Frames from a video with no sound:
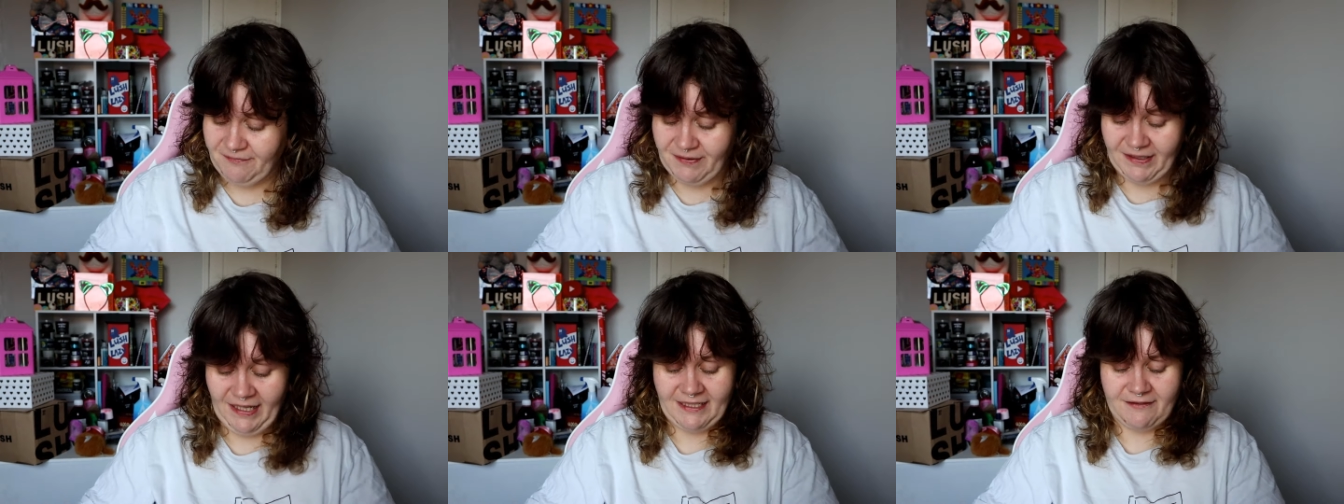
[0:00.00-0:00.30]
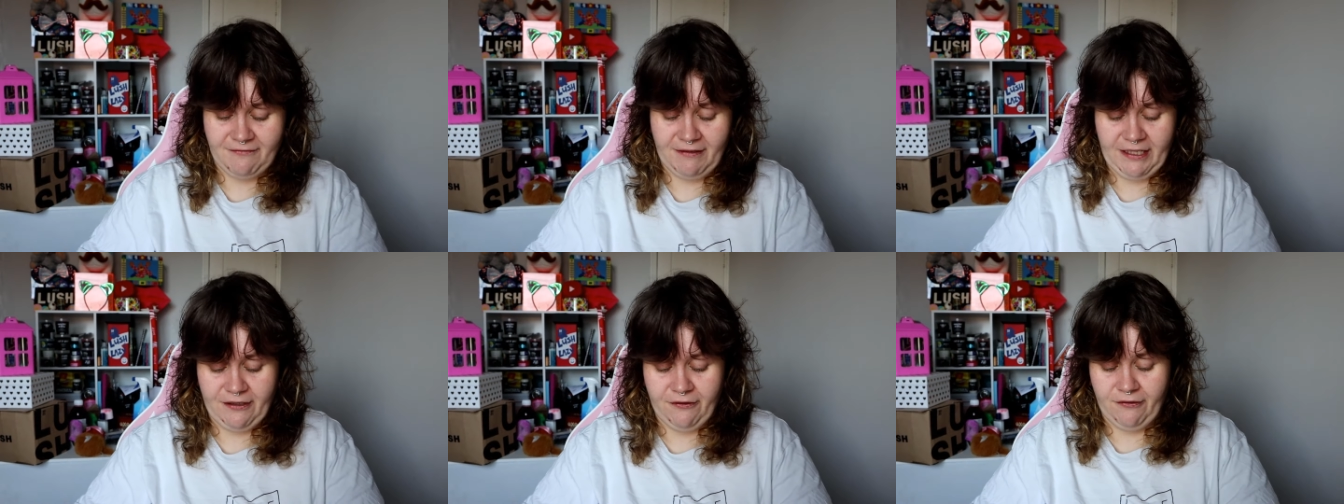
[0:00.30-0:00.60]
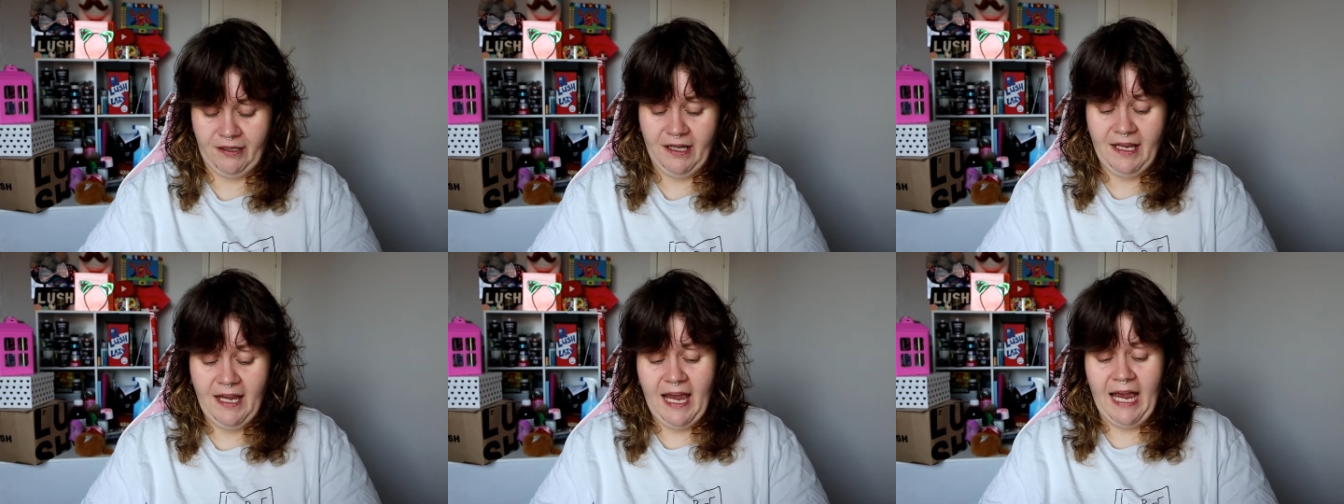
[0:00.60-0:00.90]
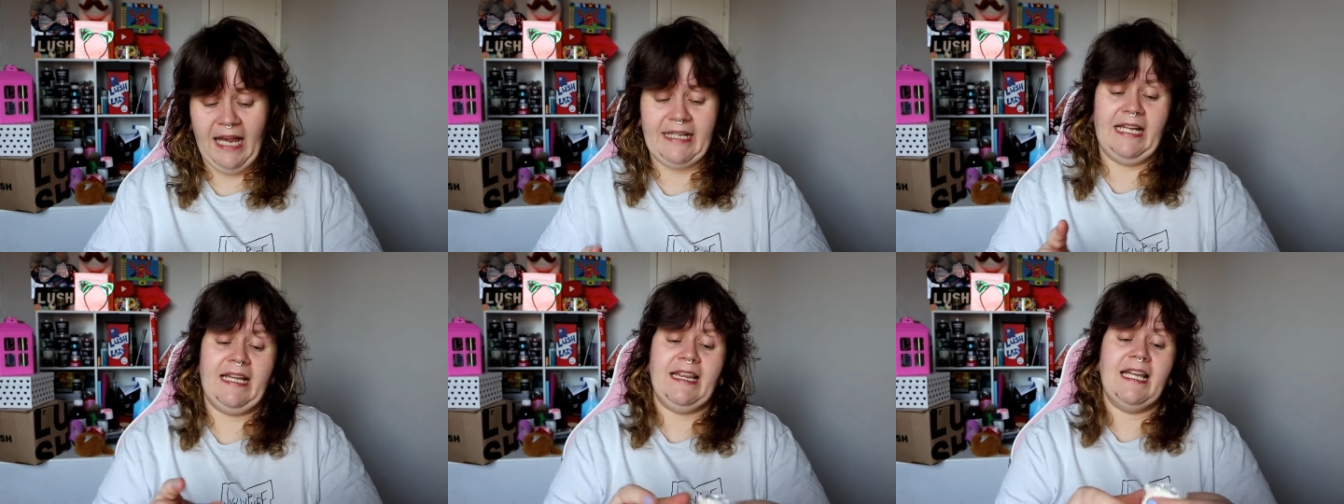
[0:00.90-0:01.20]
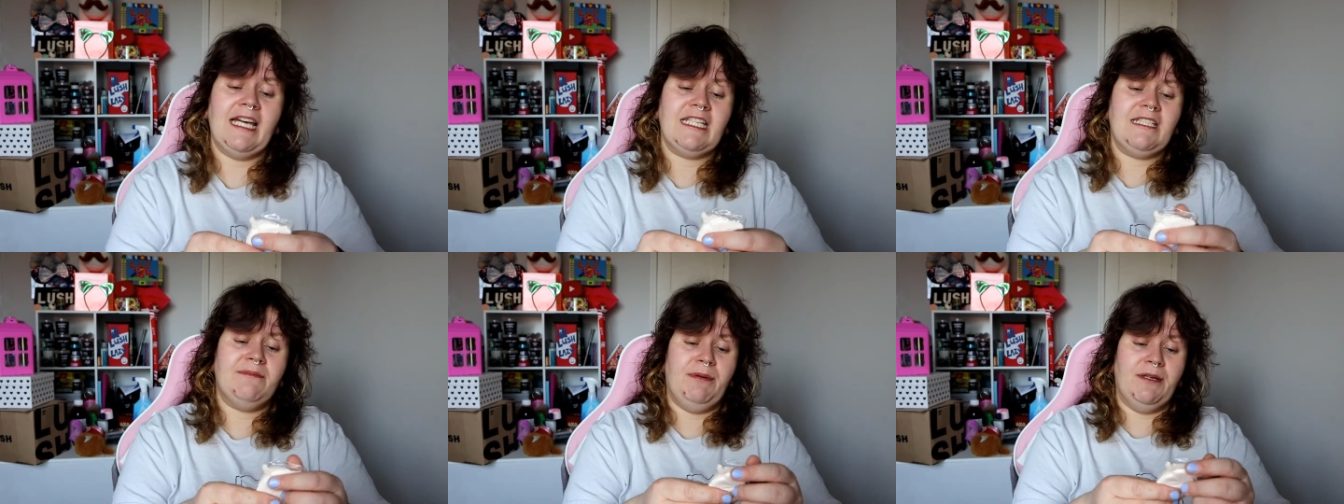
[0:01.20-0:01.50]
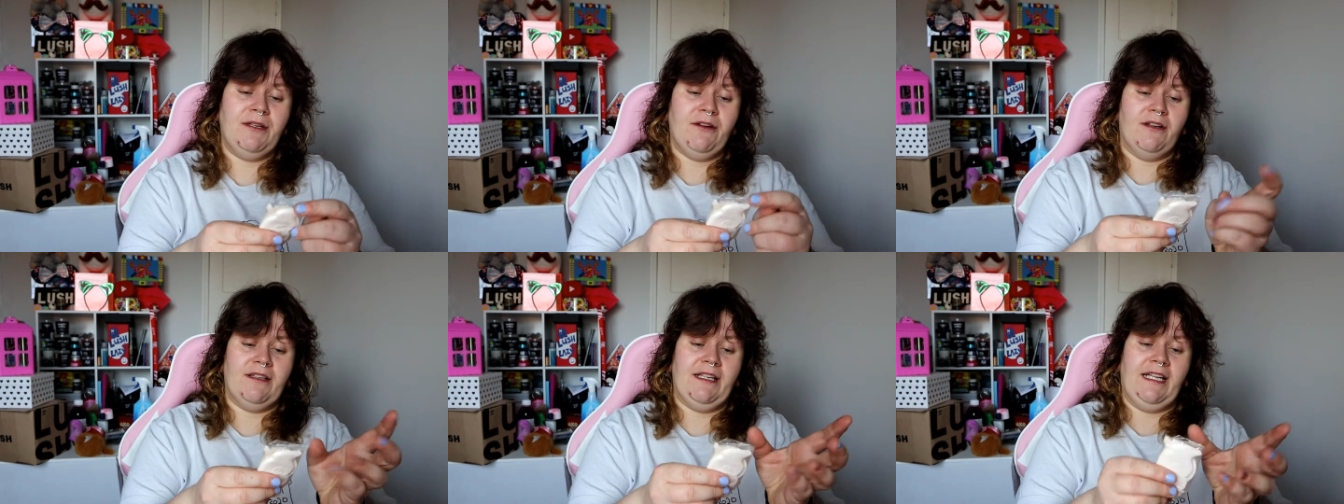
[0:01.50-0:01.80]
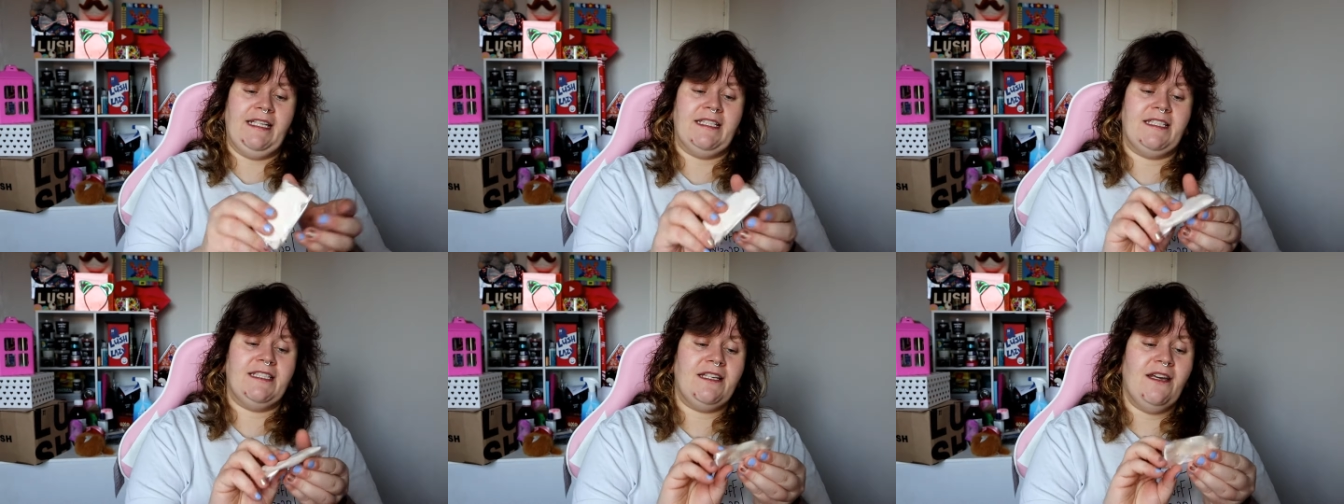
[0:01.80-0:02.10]
But that's really cool. And then last but not
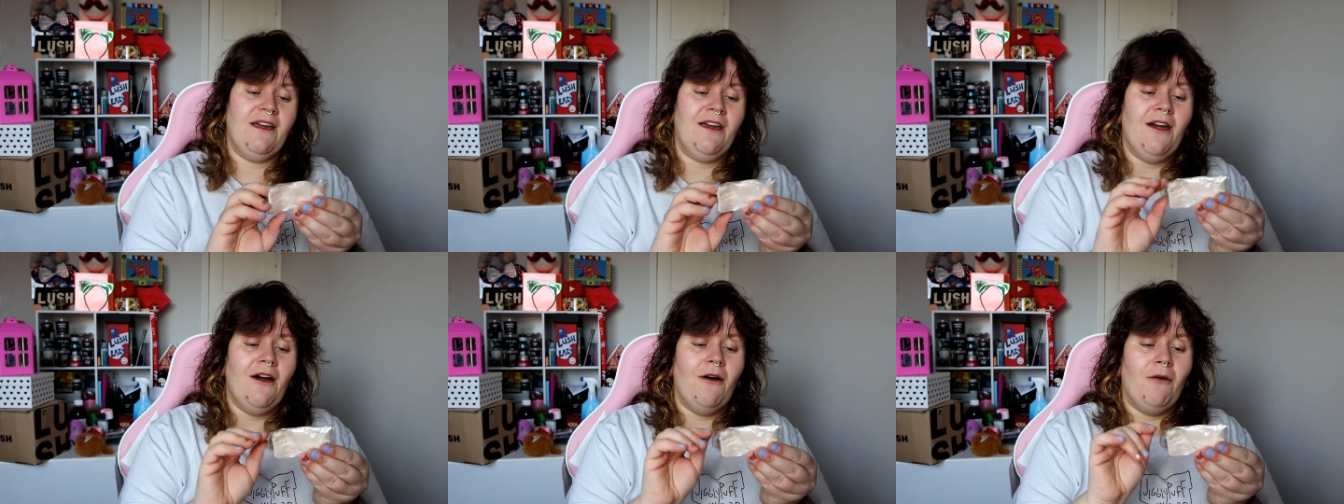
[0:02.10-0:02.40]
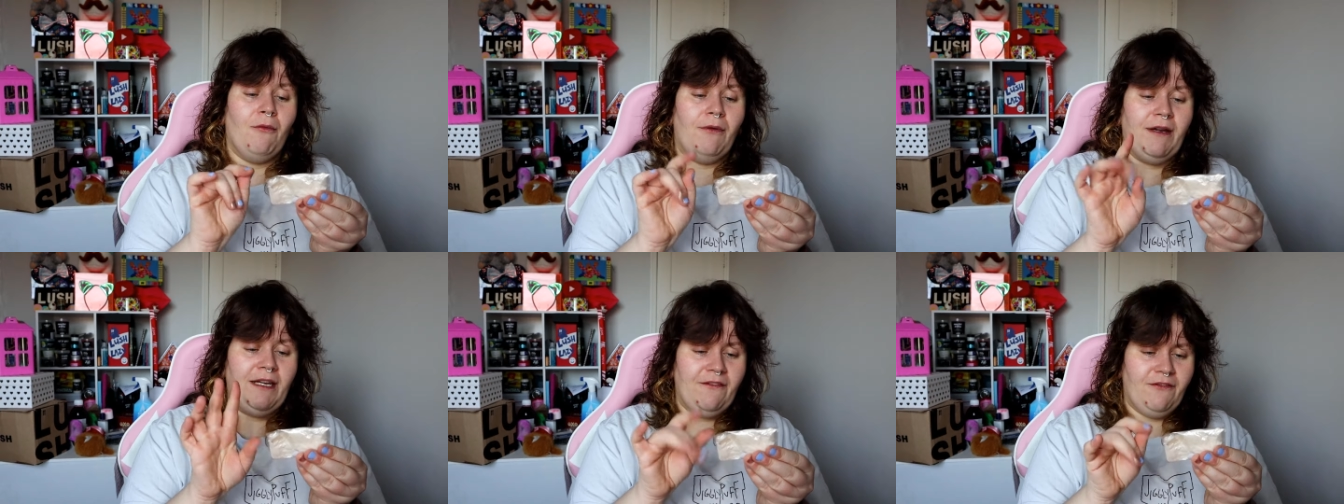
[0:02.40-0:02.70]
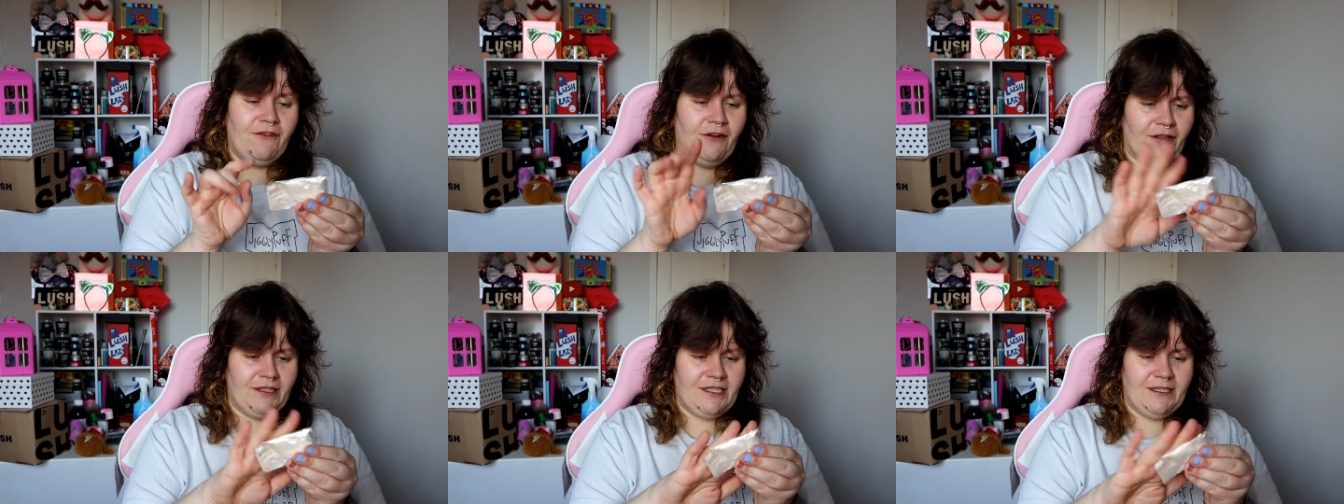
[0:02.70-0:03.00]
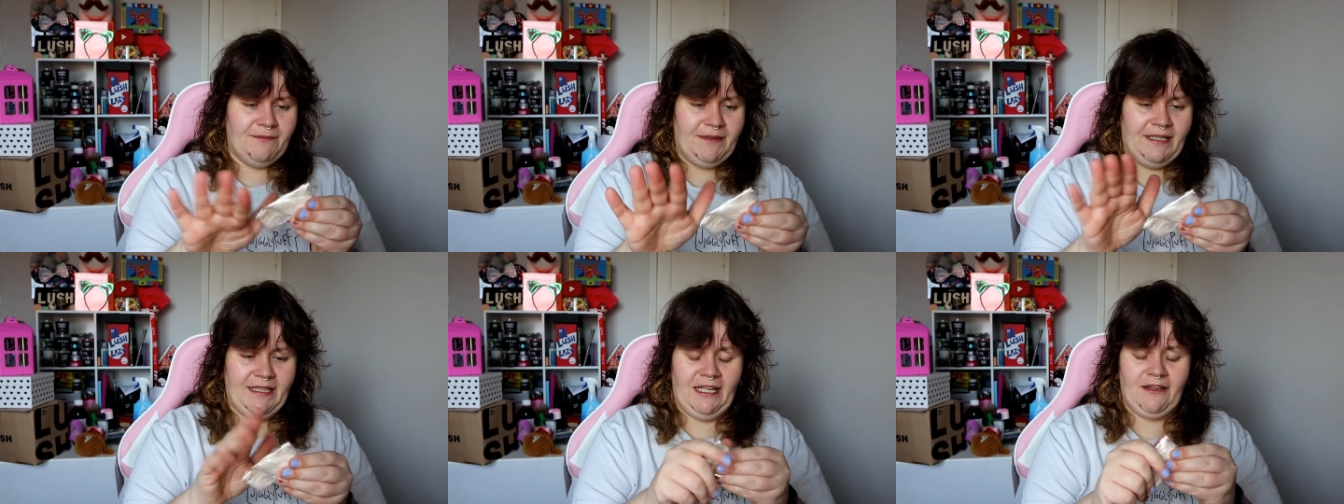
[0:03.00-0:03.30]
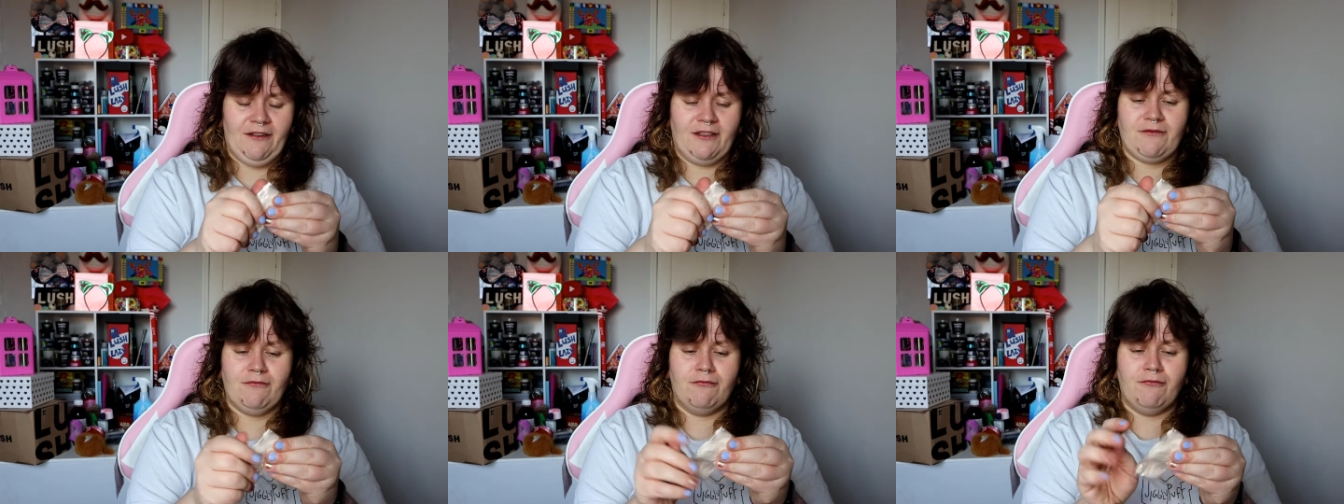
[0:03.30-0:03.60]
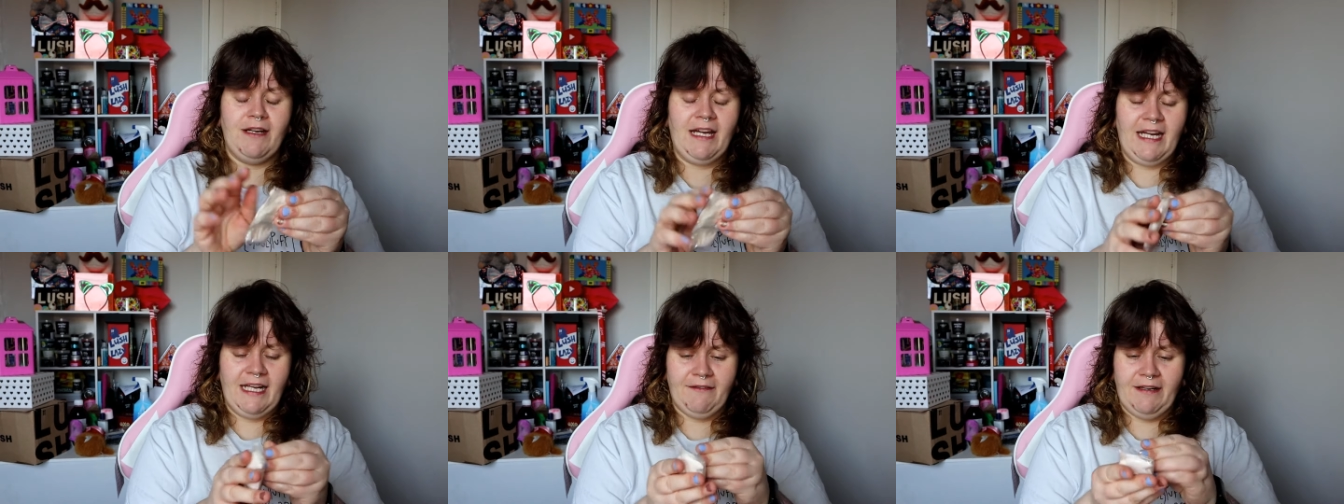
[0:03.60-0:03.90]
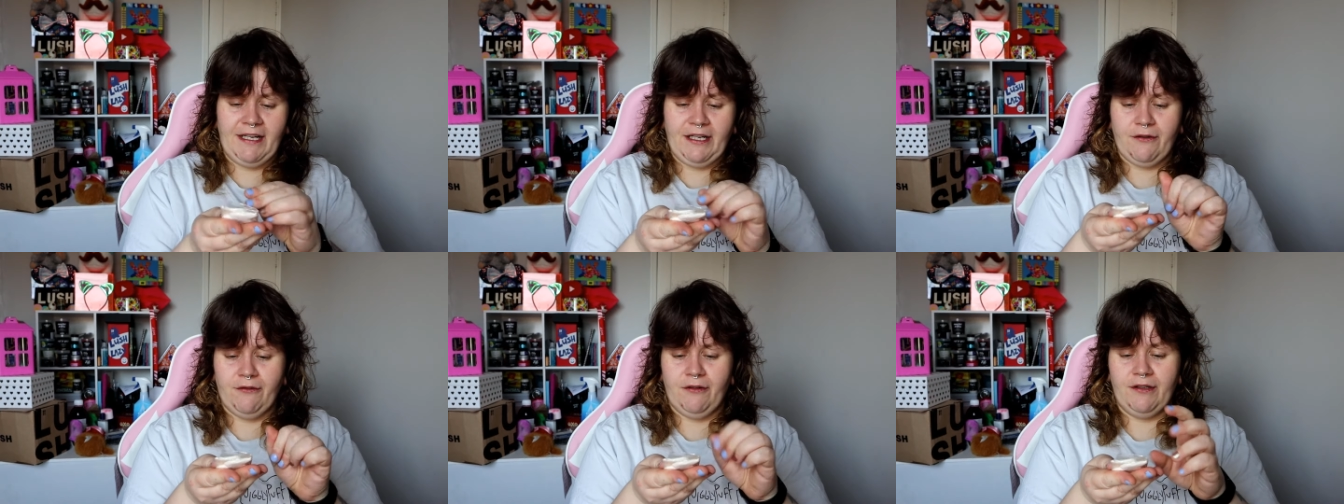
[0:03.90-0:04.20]
least, we've got something that looks really,
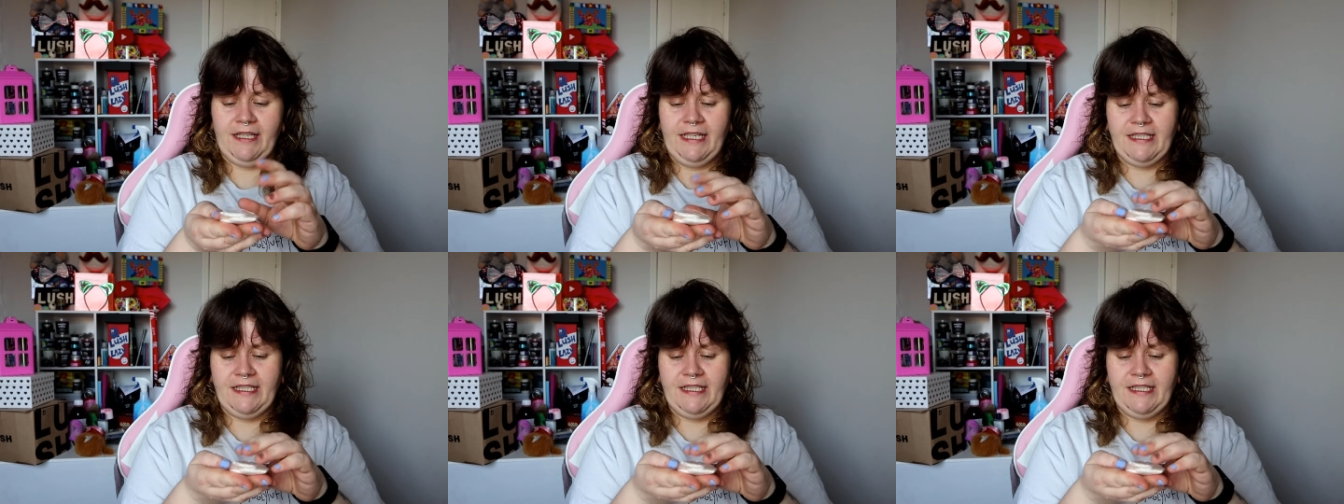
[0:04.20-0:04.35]
really cool.